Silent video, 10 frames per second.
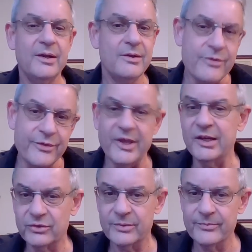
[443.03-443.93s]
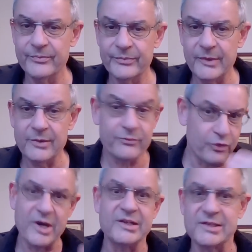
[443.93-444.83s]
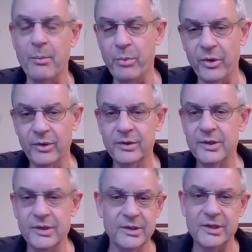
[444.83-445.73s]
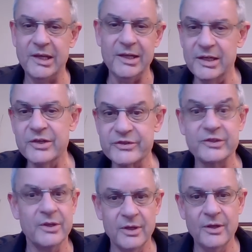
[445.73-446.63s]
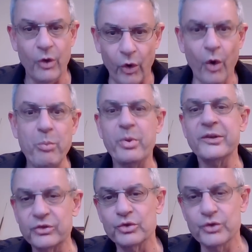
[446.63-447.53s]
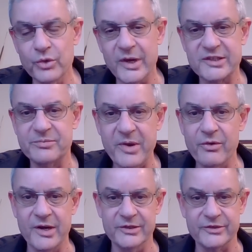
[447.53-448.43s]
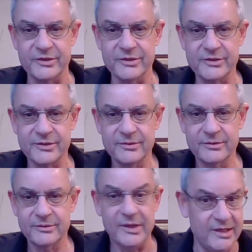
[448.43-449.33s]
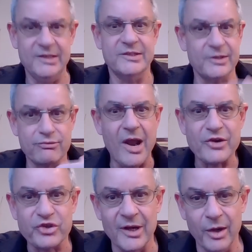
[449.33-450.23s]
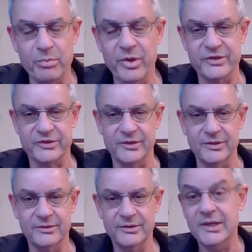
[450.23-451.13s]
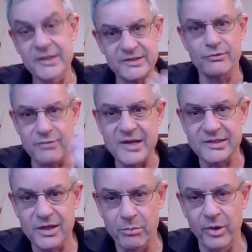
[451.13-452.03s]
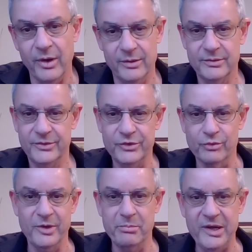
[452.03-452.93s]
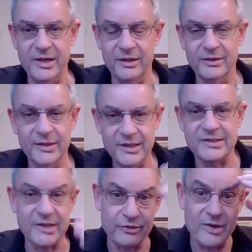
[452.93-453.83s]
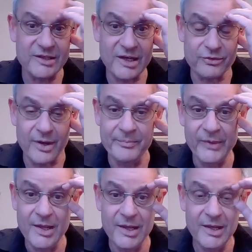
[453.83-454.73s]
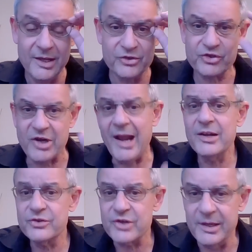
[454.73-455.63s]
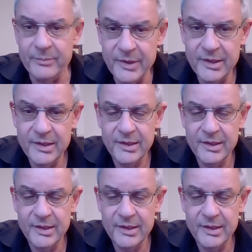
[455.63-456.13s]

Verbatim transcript: that, for example, he is open to new experiences. He is a rational person. He is a reasonable human being, etc., etc. Challenge him